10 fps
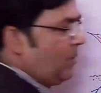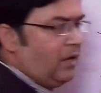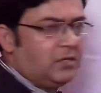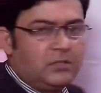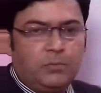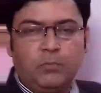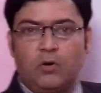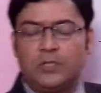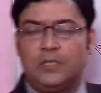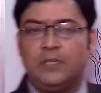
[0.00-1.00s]
plant
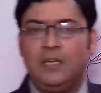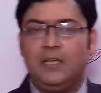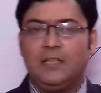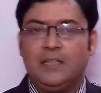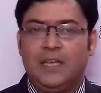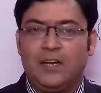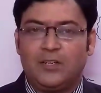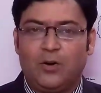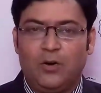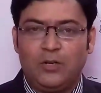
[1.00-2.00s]
body. They
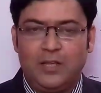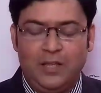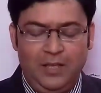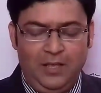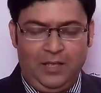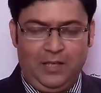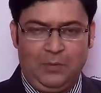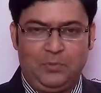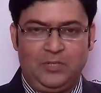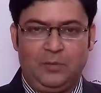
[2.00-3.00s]
are called
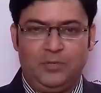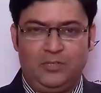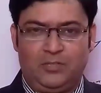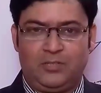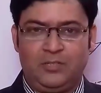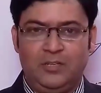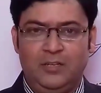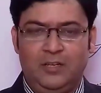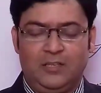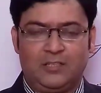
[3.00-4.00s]
epidermis.
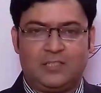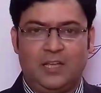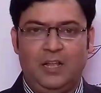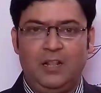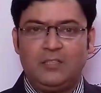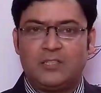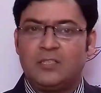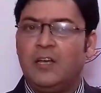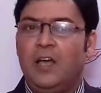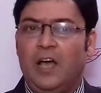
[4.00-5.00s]
The
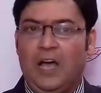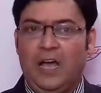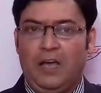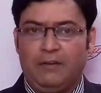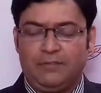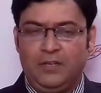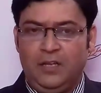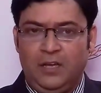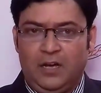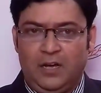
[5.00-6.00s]
cells have
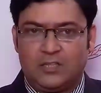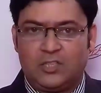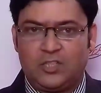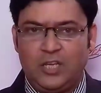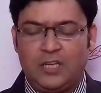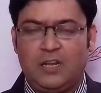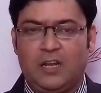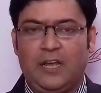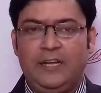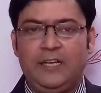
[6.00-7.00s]
a thick
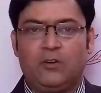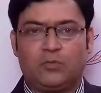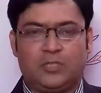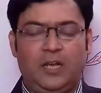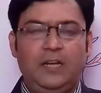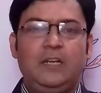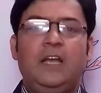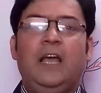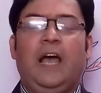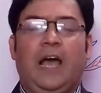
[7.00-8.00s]
lining outside
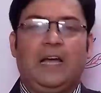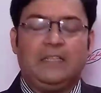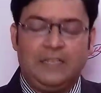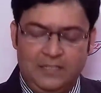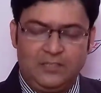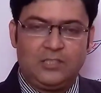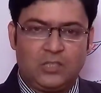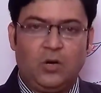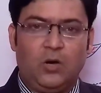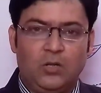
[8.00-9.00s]
and it is
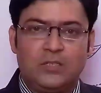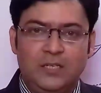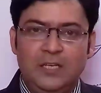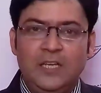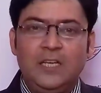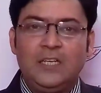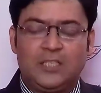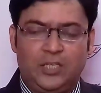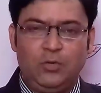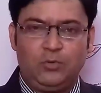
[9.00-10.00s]
called
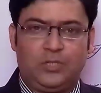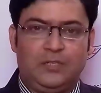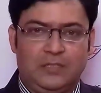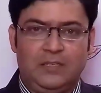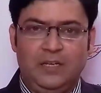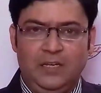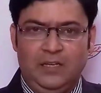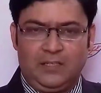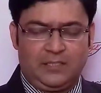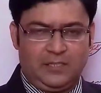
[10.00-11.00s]
cutin.
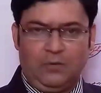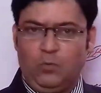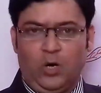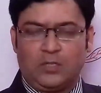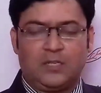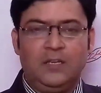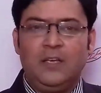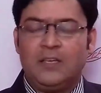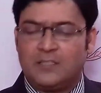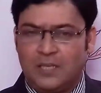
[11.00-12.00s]

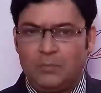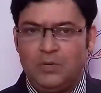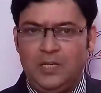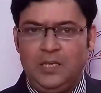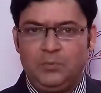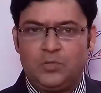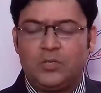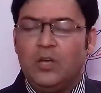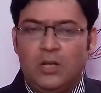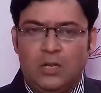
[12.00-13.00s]
Some leaves